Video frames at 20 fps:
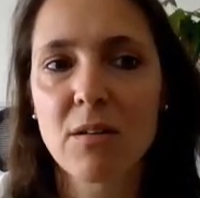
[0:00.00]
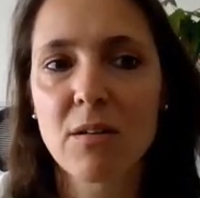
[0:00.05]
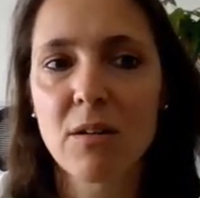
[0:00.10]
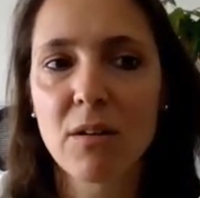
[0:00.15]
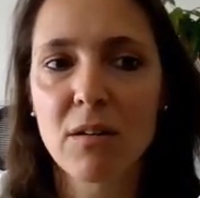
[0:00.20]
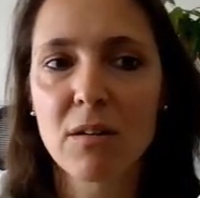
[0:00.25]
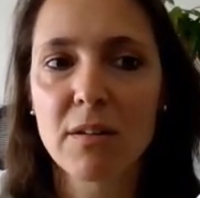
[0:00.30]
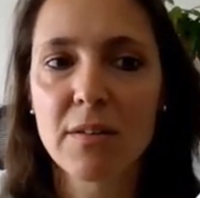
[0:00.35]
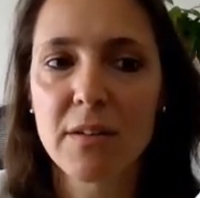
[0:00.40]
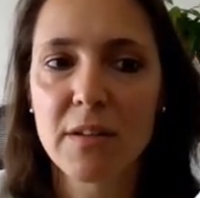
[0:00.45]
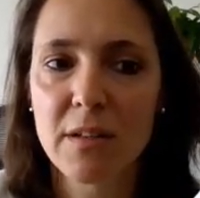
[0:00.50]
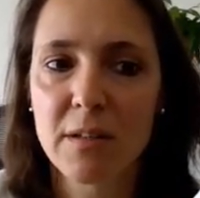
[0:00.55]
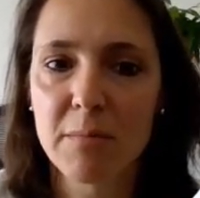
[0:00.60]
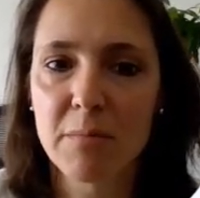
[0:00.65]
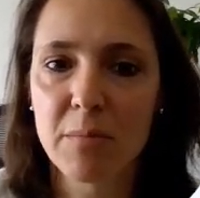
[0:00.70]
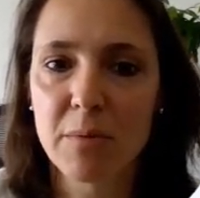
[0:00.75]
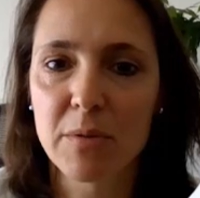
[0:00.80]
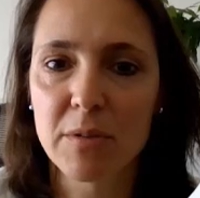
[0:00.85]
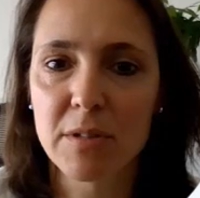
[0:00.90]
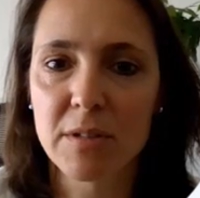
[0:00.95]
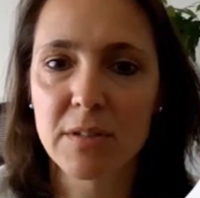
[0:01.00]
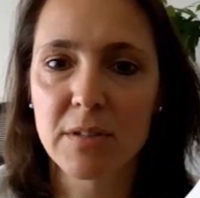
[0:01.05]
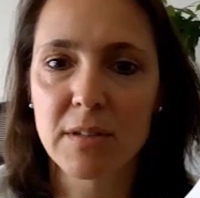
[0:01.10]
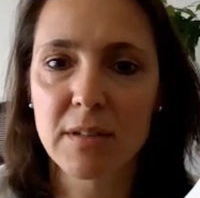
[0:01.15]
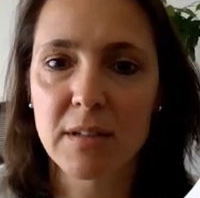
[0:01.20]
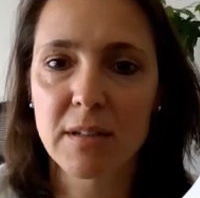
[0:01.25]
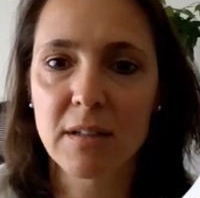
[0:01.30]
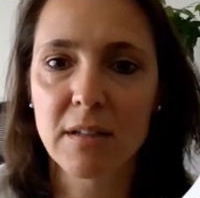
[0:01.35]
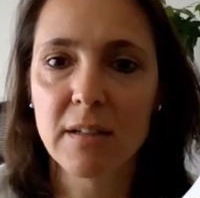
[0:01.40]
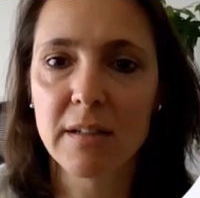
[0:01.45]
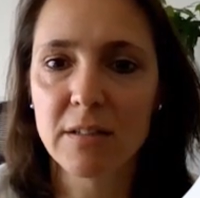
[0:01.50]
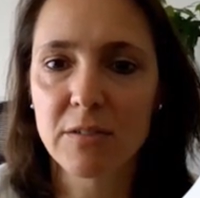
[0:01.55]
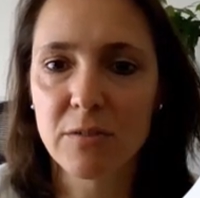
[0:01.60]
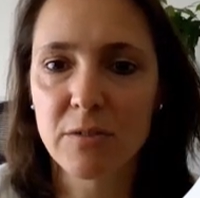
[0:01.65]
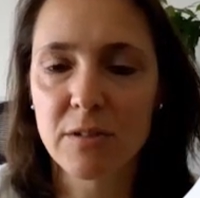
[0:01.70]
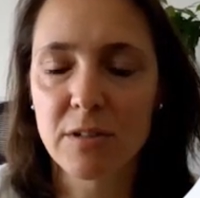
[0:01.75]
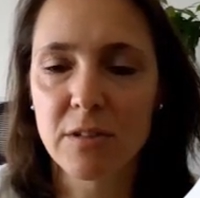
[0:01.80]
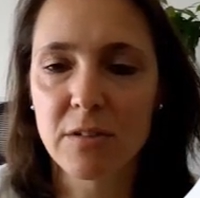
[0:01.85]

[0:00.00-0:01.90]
all the important literary